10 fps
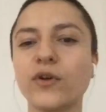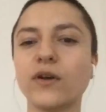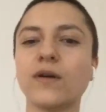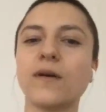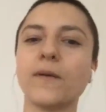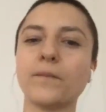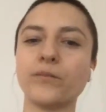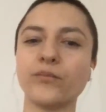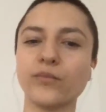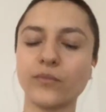
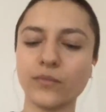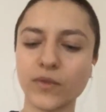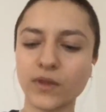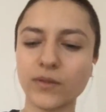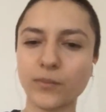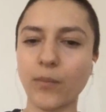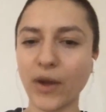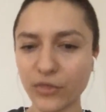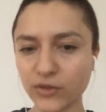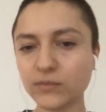the
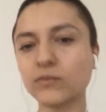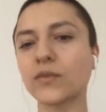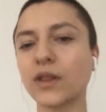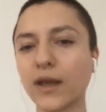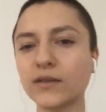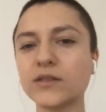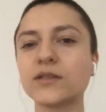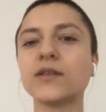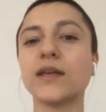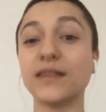Python client.
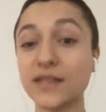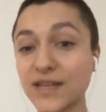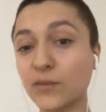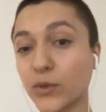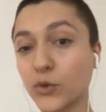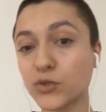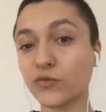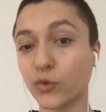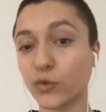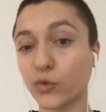This can be
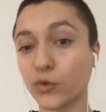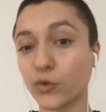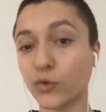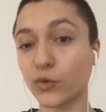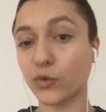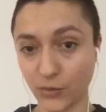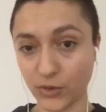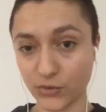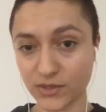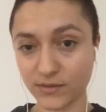used for machine-to-machine
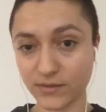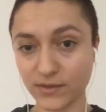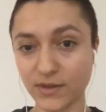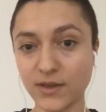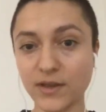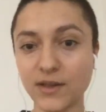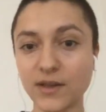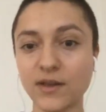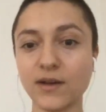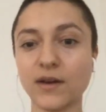scenarios.
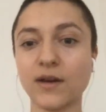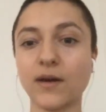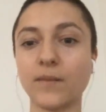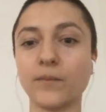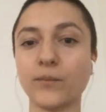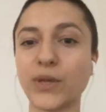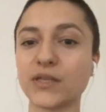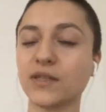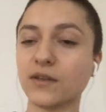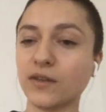
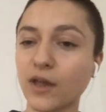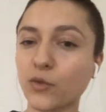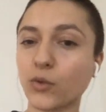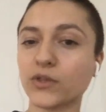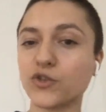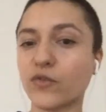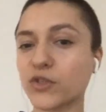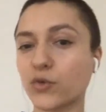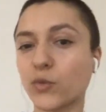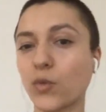Because the other one, the
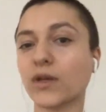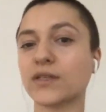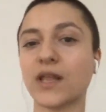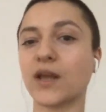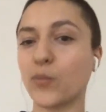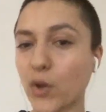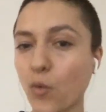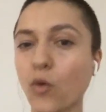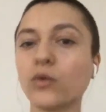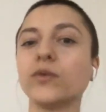JavaScript one, is like a
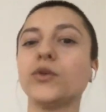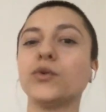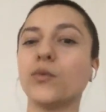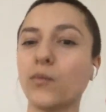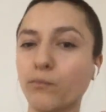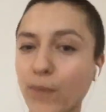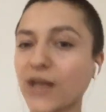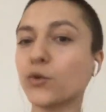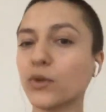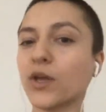paywall. You
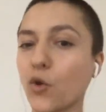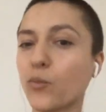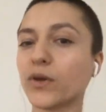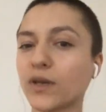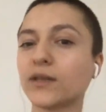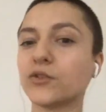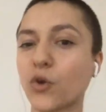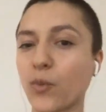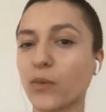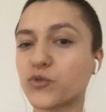manually open and
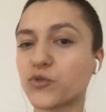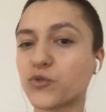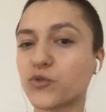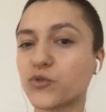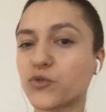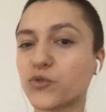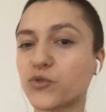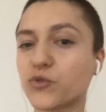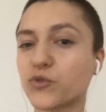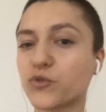top up channels. You can
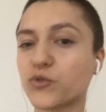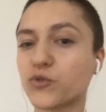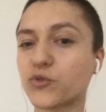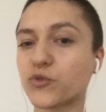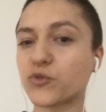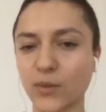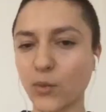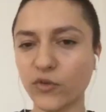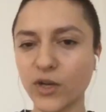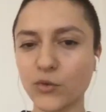see that in our
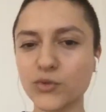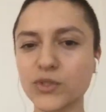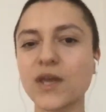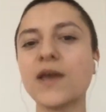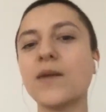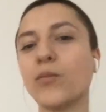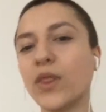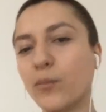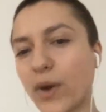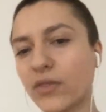demo videos.
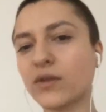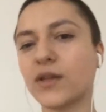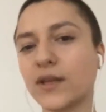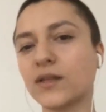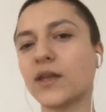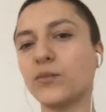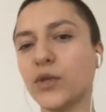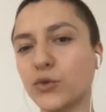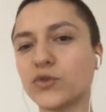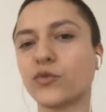But the Python client can
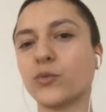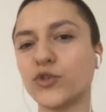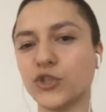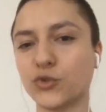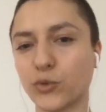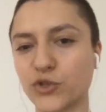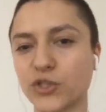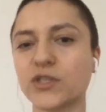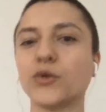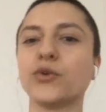be used for
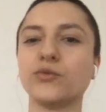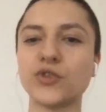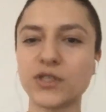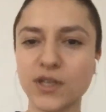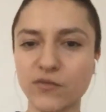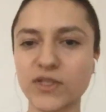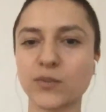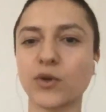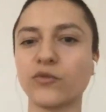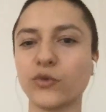machine-to-machine. So you just give it
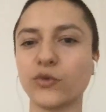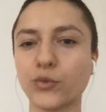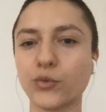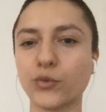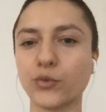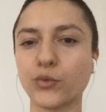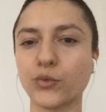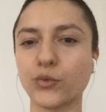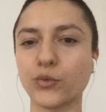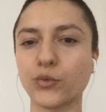some
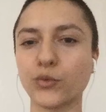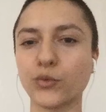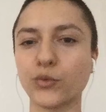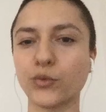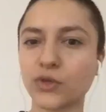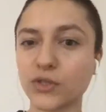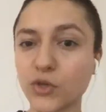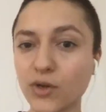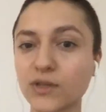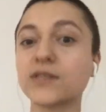configurations, some limits to
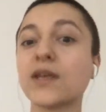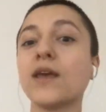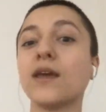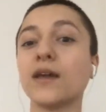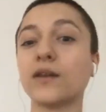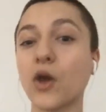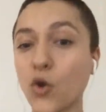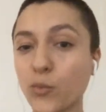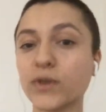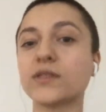the tokens. It
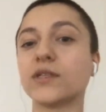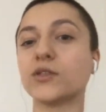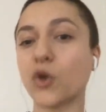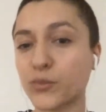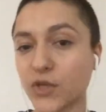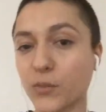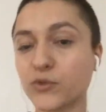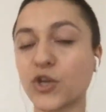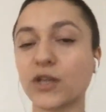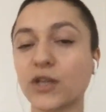opens, it tops
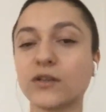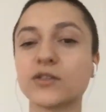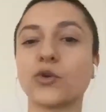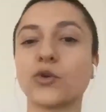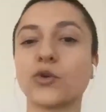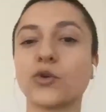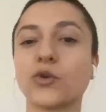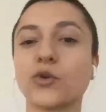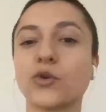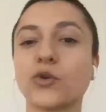up channels automatically